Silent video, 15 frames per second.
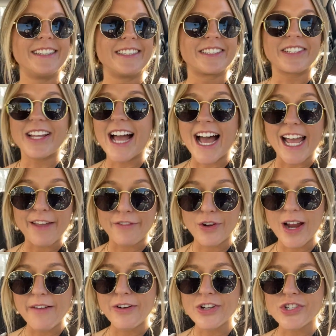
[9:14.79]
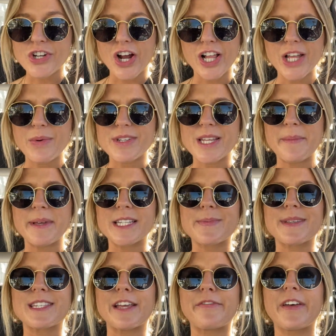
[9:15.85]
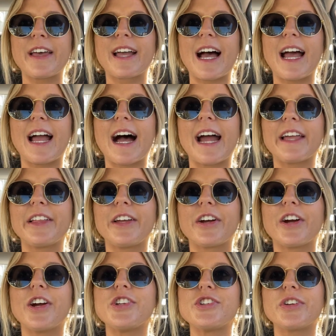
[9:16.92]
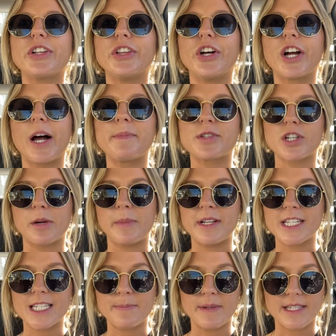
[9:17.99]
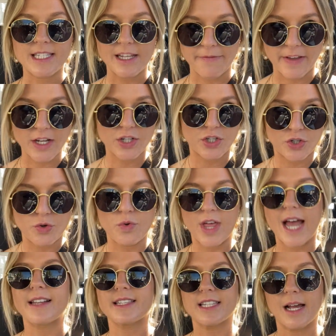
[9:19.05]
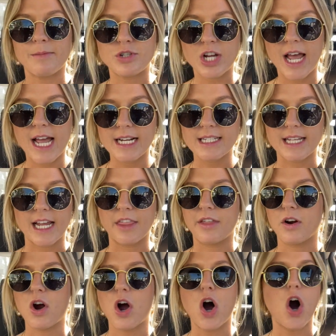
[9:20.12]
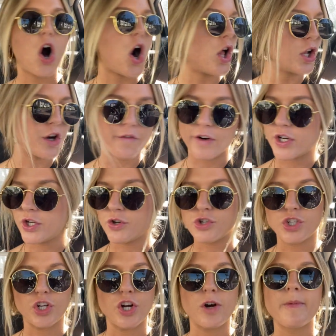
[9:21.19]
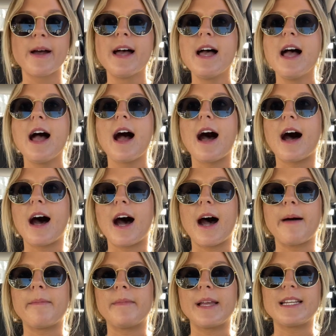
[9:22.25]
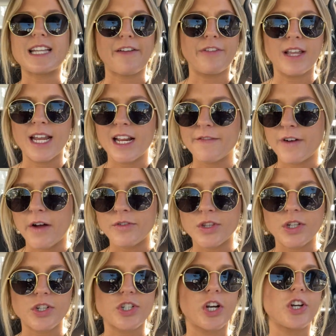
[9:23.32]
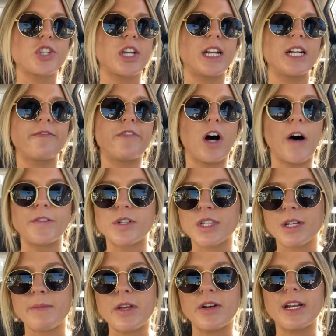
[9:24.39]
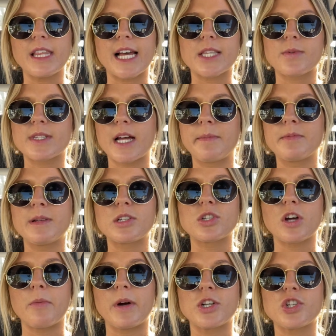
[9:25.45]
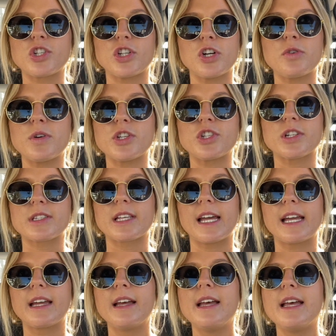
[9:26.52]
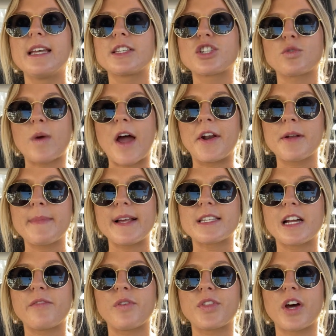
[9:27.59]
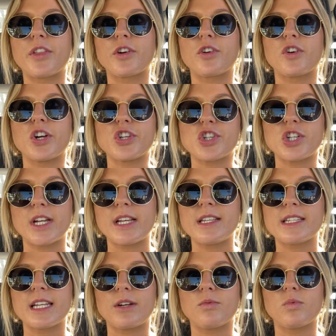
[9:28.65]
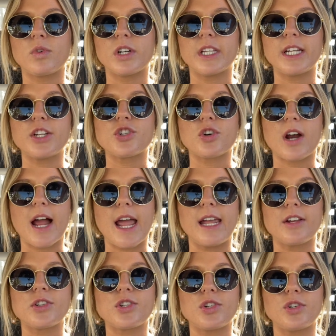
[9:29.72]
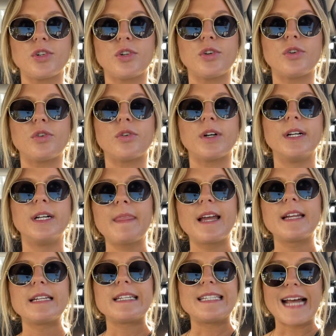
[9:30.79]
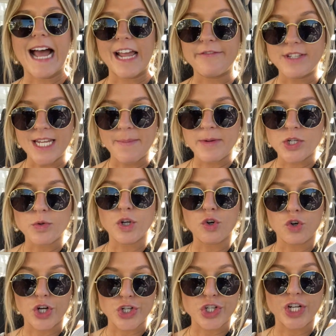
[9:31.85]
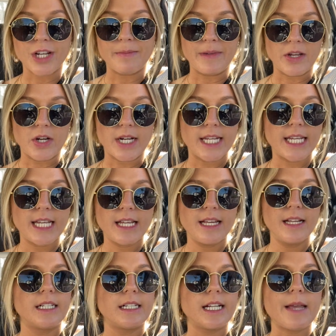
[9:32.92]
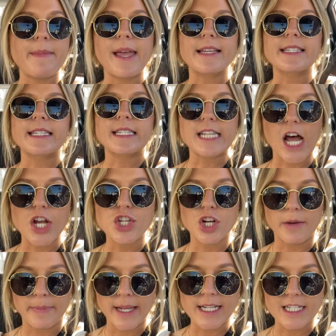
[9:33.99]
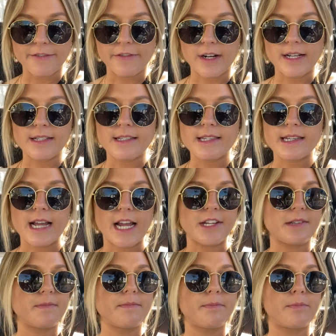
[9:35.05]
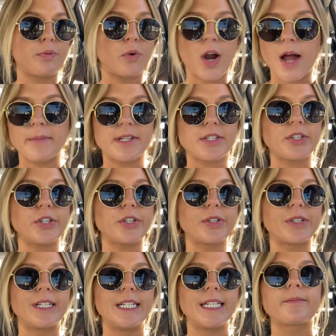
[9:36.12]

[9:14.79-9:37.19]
So yeah, if you're ever struggling with something specific, I highly encourage you to look up sermons specific to that subject. Like, they're all over YouTube. Um, and definitely get involved with your church. Get involved with the community. That's what's helped me so much too, is just like surrounding myself with other Christians and really trying to dive deep into a Christian community. It makes such a big difference, I promise you.